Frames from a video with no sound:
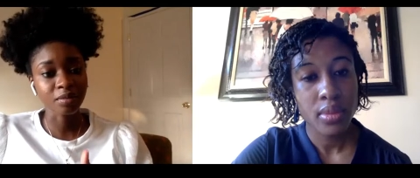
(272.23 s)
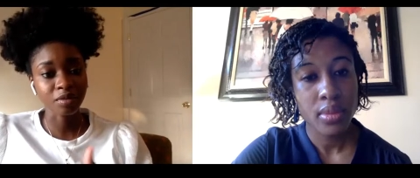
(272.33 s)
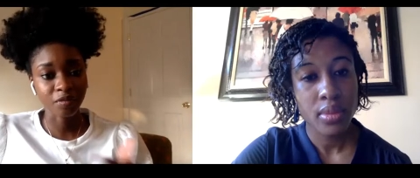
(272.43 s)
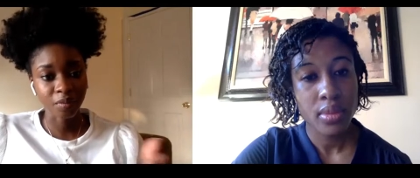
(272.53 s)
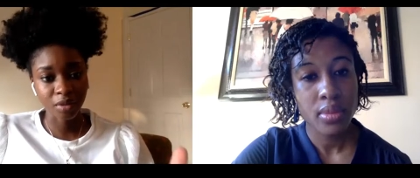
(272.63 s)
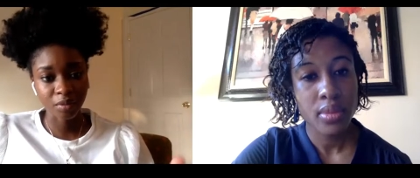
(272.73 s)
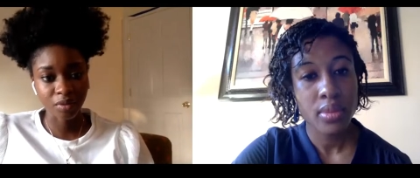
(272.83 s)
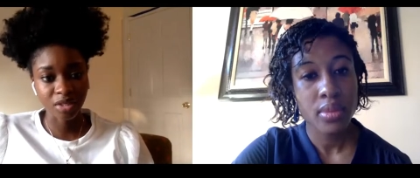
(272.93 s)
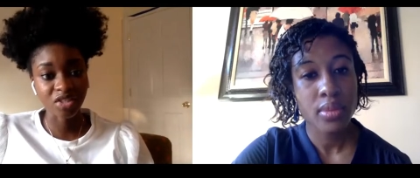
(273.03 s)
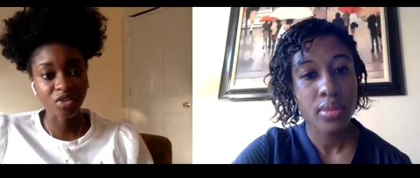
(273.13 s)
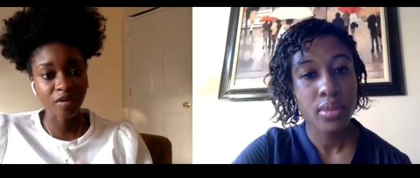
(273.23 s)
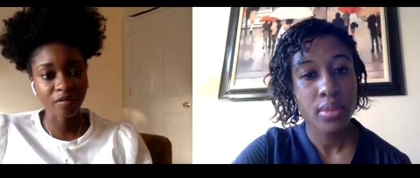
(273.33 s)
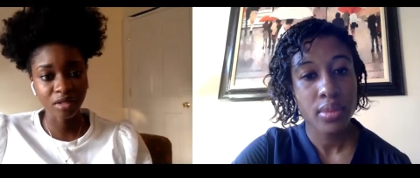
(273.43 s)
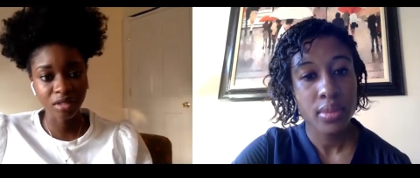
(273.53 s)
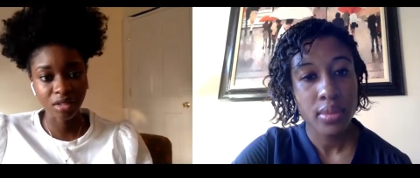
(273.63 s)
Speaker 1: types of people, there's
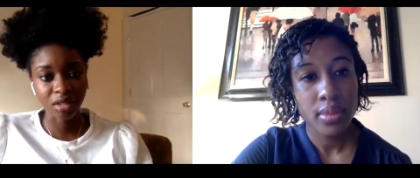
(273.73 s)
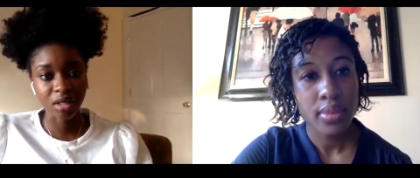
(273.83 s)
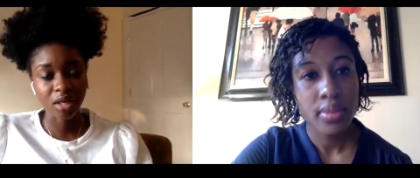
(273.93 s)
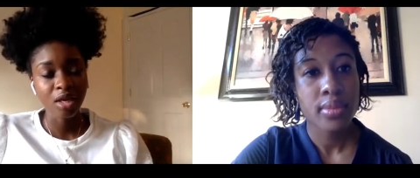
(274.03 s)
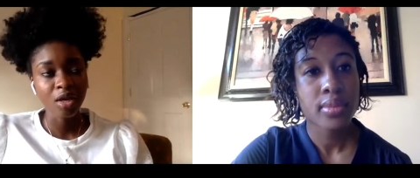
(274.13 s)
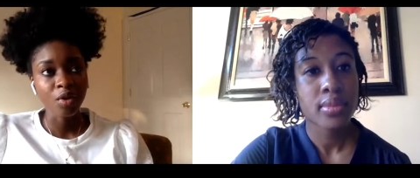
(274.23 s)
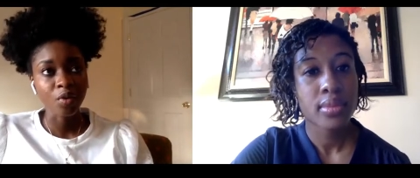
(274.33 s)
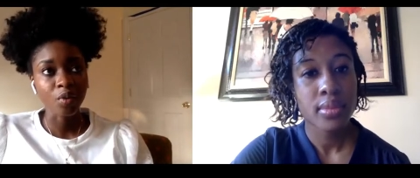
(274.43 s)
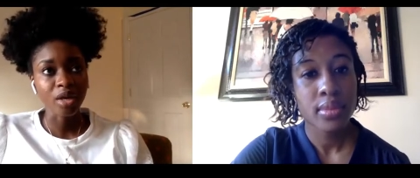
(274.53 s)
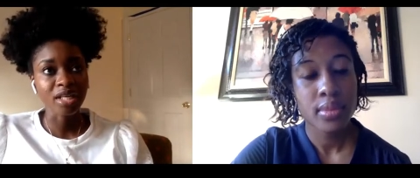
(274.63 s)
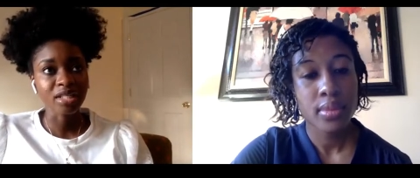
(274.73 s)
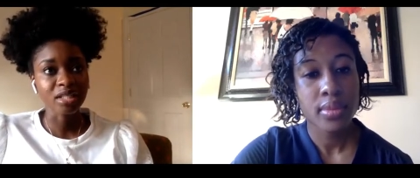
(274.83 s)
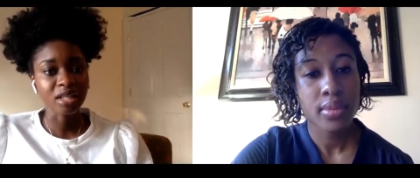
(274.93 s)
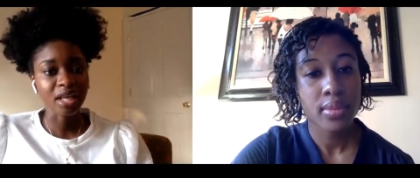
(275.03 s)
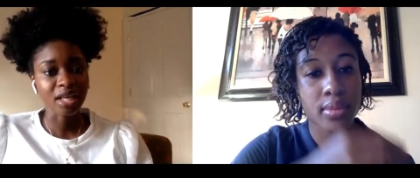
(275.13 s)
diversity, where it's
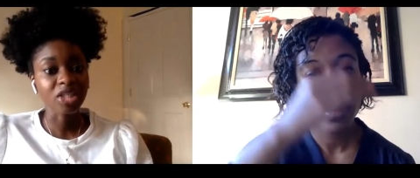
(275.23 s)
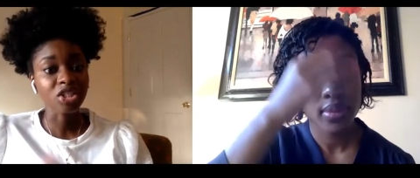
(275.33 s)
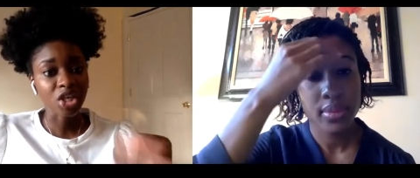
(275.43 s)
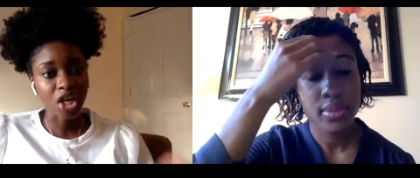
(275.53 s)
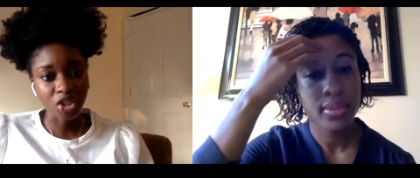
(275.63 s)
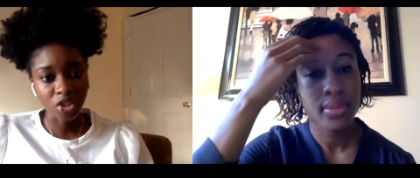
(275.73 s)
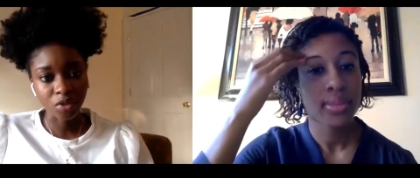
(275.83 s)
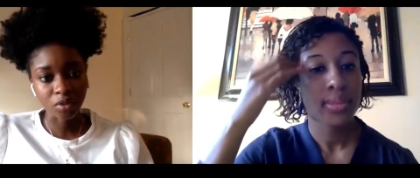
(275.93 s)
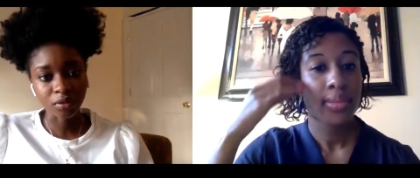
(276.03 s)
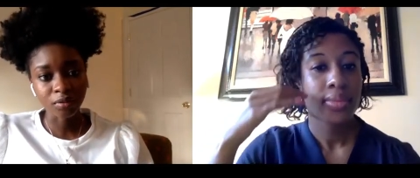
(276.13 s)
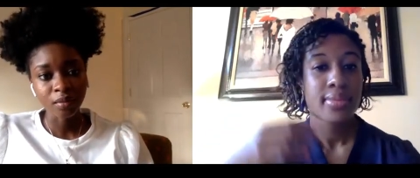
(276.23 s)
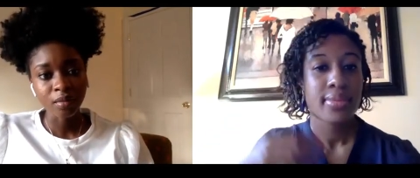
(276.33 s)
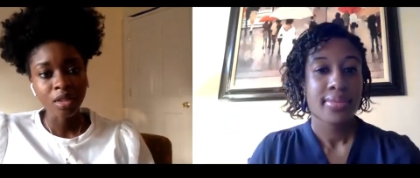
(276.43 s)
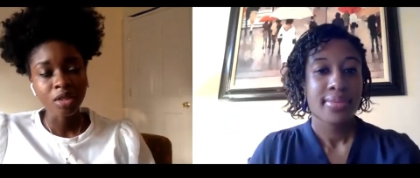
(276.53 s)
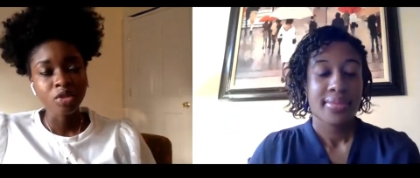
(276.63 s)
like international.
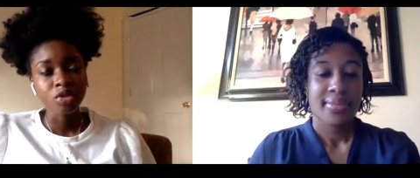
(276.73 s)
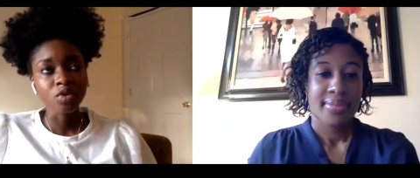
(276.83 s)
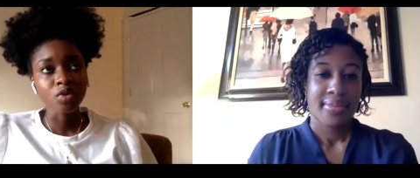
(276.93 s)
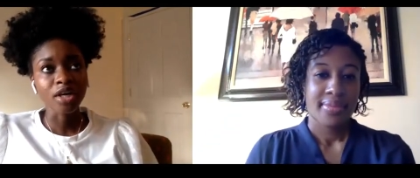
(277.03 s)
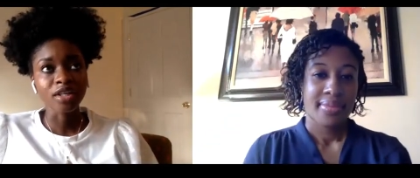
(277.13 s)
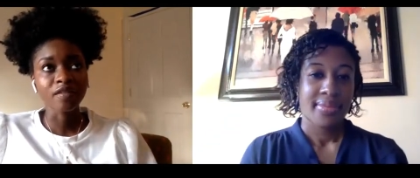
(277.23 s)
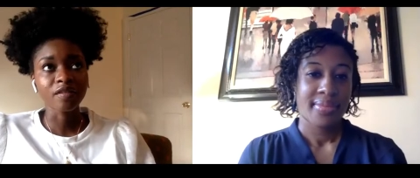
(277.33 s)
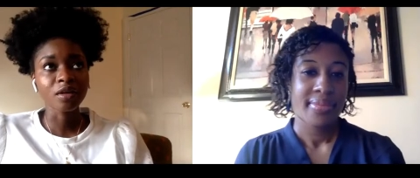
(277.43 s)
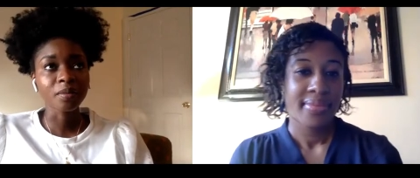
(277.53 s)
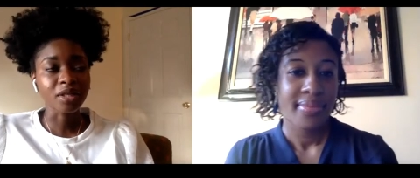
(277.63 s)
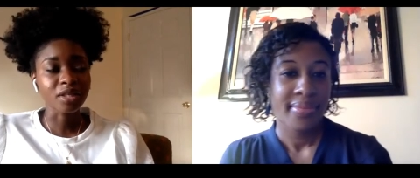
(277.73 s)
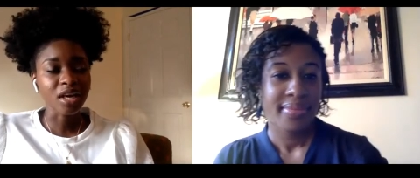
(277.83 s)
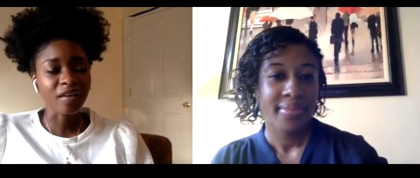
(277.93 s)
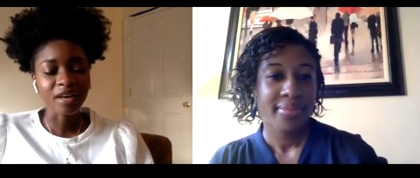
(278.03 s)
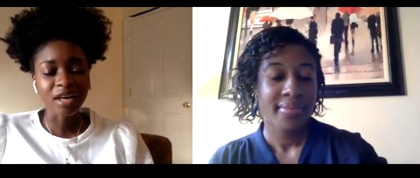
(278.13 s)
So I developed,
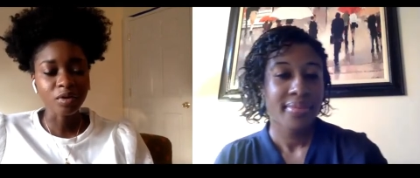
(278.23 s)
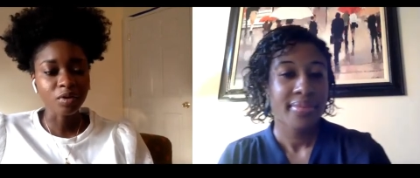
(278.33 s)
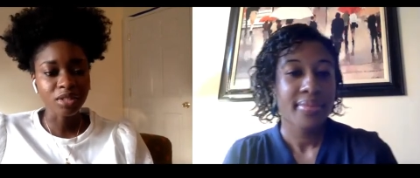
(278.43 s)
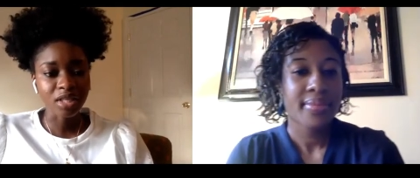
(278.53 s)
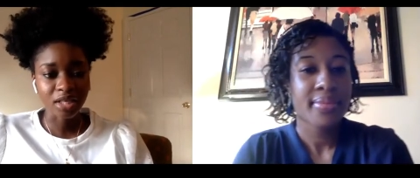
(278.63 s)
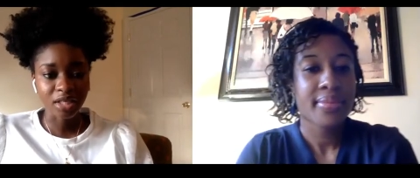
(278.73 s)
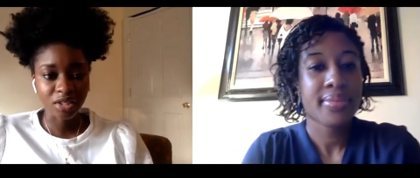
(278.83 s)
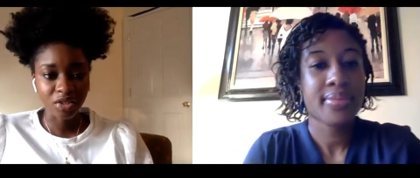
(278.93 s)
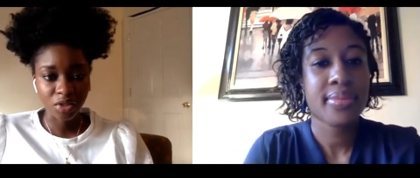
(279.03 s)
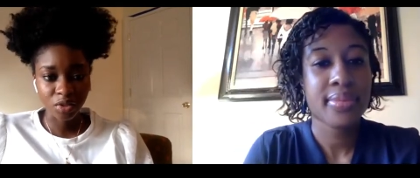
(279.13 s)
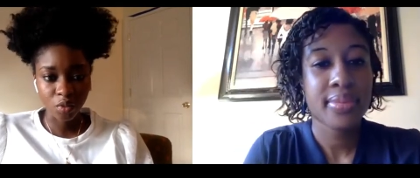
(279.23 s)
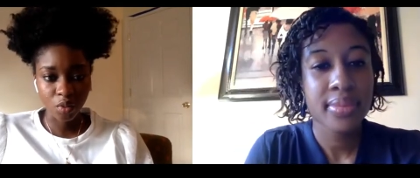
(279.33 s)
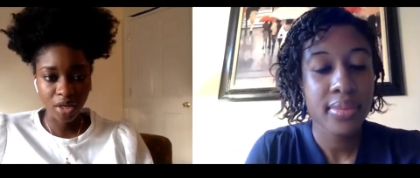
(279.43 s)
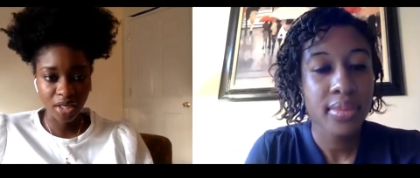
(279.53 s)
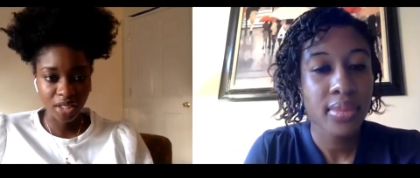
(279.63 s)
I've always had an interest to
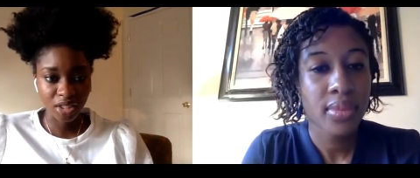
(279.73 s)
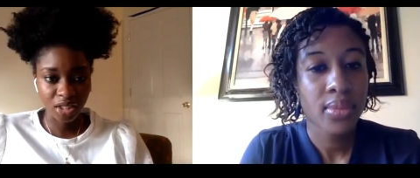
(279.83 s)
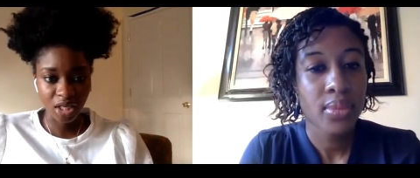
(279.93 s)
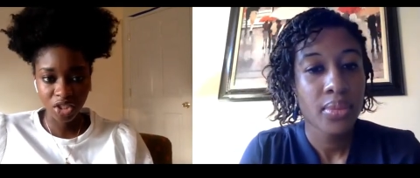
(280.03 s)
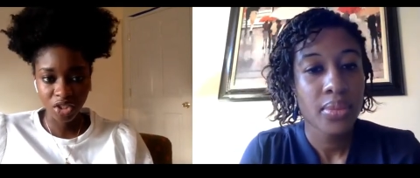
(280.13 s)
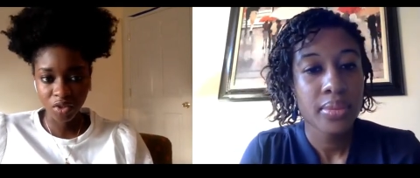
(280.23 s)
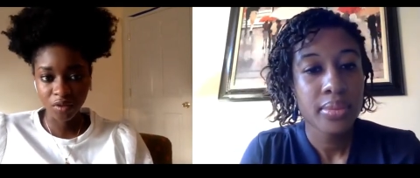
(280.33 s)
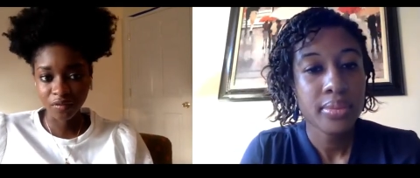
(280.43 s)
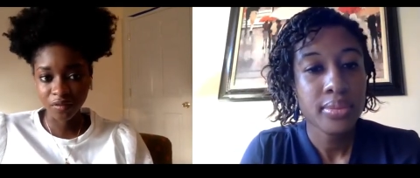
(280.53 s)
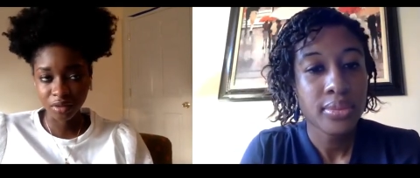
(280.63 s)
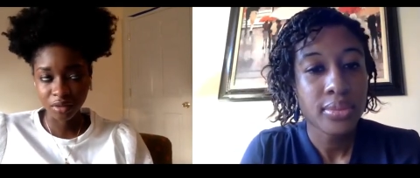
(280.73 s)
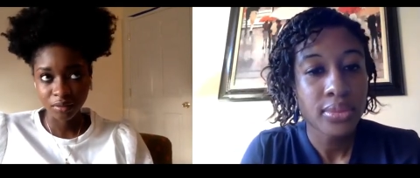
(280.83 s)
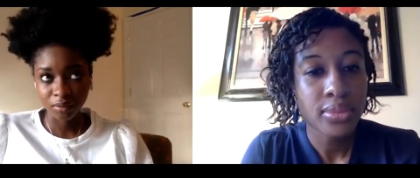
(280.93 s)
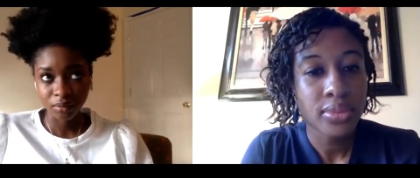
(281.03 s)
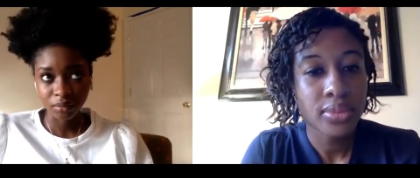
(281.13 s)
work in an international field.
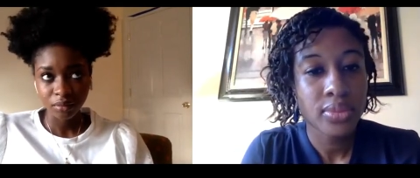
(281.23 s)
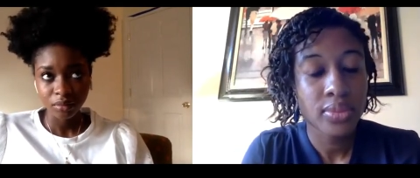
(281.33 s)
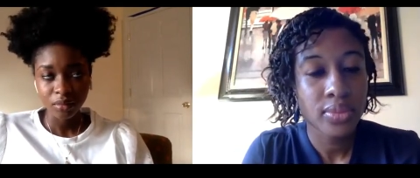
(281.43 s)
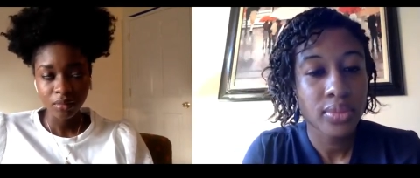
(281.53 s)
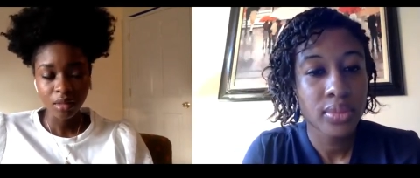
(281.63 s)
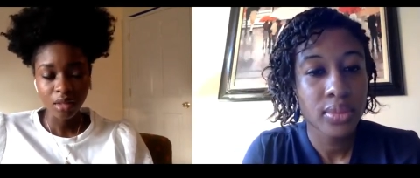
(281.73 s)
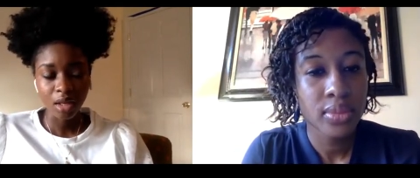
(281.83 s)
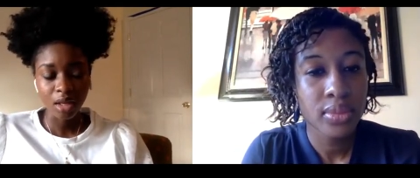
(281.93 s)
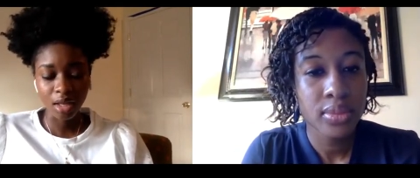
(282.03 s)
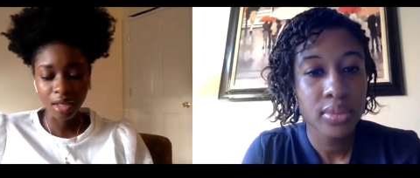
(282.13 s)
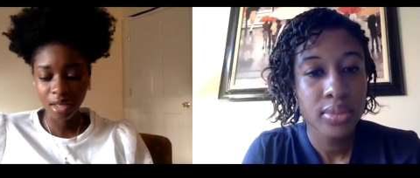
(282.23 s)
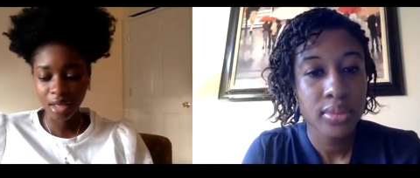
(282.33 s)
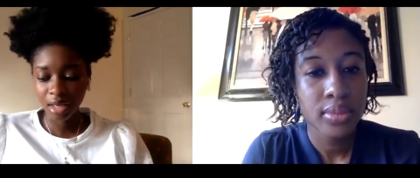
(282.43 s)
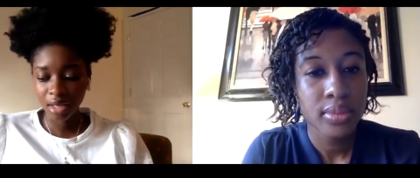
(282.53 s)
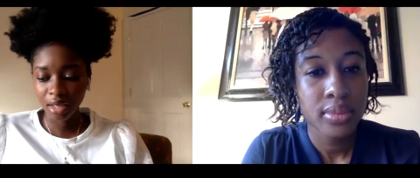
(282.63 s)
And
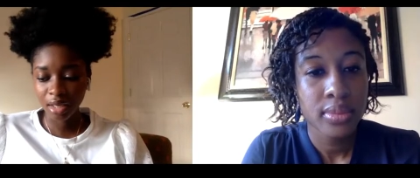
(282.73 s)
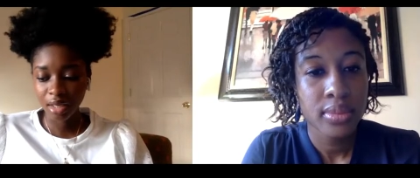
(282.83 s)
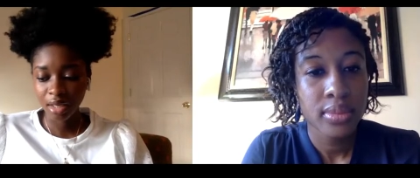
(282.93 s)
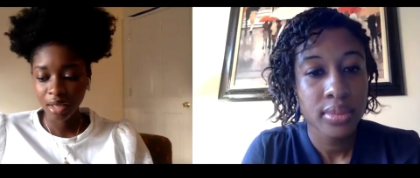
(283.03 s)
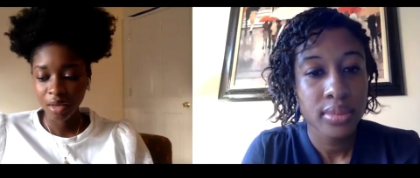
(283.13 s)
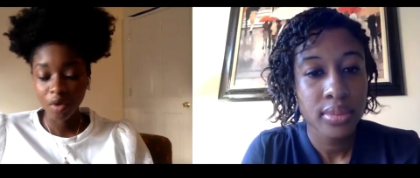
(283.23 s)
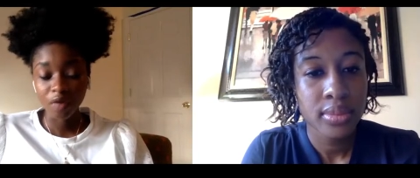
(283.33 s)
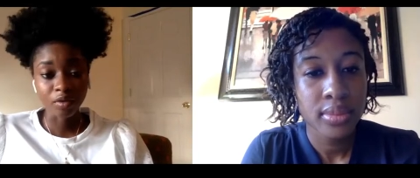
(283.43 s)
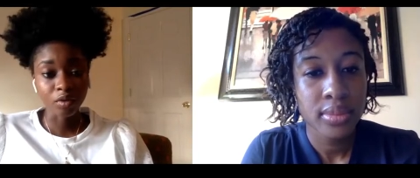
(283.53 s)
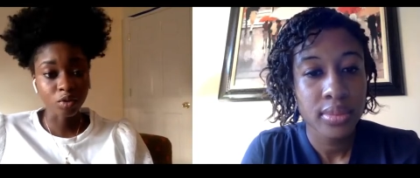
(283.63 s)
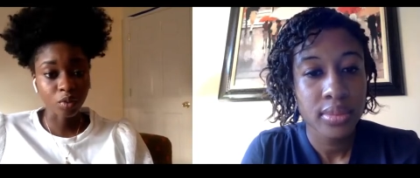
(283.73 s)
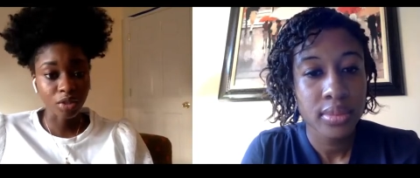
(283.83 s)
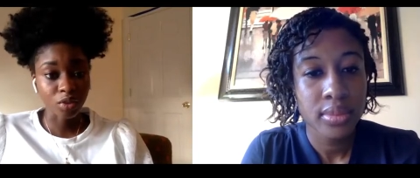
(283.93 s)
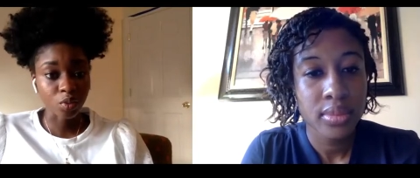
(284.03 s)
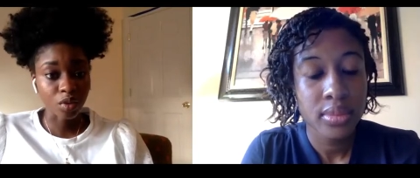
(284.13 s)
I've always wanted to